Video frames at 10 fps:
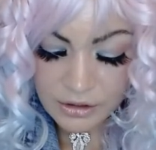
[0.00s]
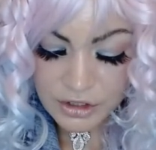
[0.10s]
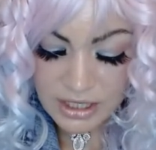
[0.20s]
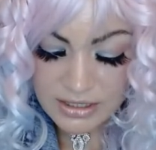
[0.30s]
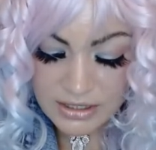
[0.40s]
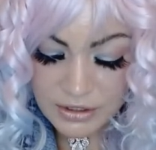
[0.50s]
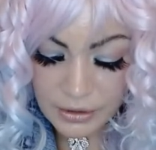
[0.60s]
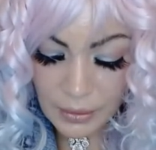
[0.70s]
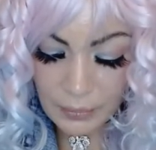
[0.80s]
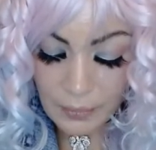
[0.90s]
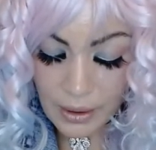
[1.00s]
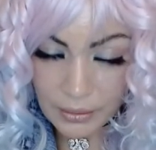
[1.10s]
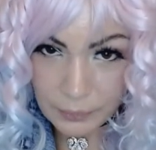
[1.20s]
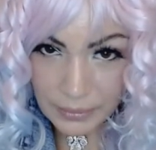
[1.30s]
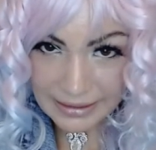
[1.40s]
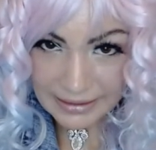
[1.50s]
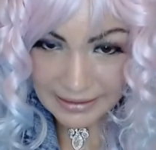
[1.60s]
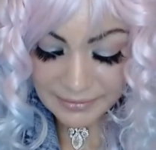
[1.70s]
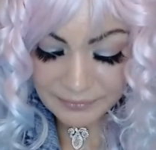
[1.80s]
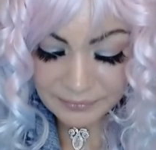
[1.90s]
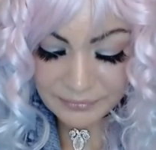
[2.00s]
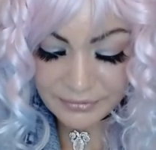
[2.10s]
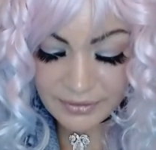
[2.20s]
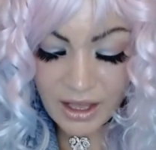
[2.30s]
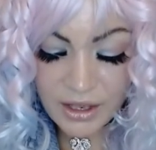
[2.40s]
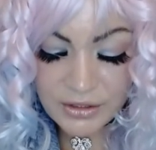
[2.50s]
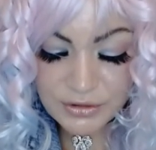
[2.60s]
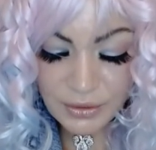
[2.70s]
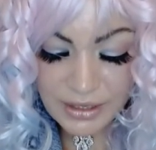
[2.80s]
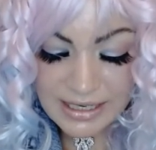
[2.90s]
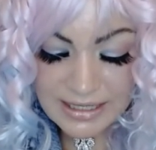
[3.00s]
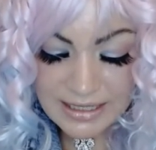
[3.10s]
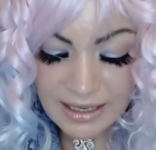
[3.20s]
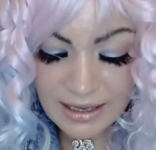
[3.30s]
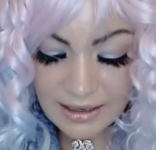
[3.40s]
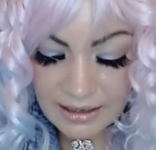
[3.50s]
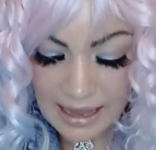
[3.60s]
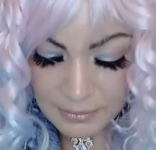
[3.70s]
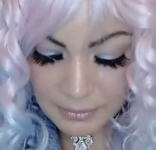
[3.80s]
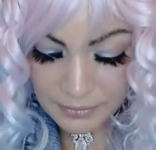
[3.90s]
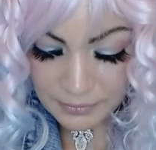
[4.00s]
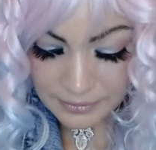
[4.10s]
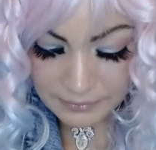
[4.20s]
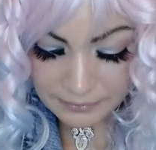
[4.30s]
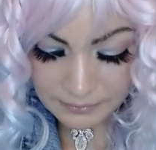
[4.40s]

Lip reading: just to go on working." Taurus Capricorn,